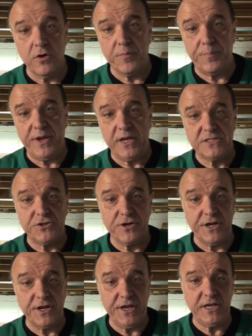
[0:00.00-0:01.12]
low impedance, you're
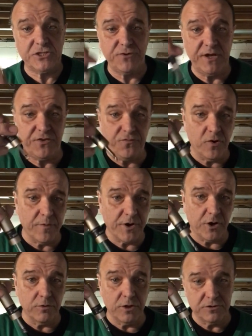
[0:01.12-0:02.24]
going to need a transformer to
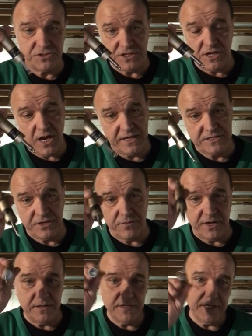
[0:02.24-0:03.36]
go low Z to high Z,
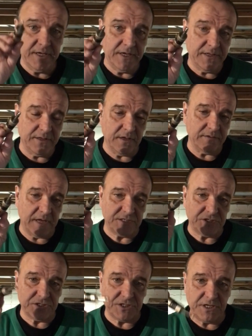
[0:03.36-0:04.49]
right? That's
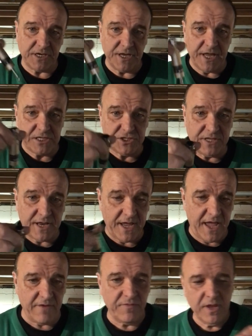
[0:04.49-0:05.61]
just the connection that I
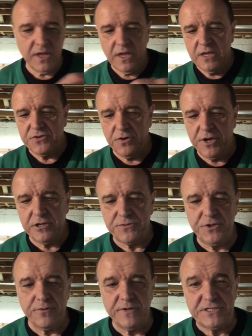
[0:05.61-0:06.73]
have. So here's
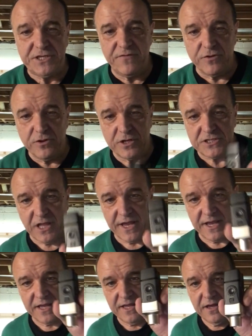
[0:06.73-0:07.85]
your receiver looks
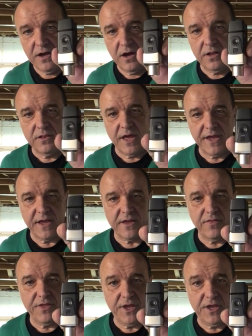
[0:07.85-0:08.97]
like. Unlike
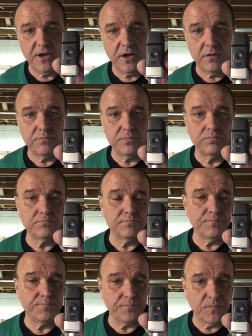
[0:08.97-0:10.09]
the
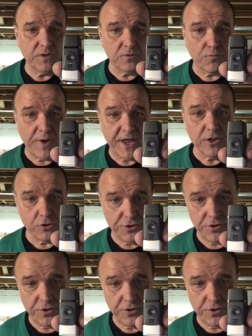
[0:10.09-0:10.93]
regular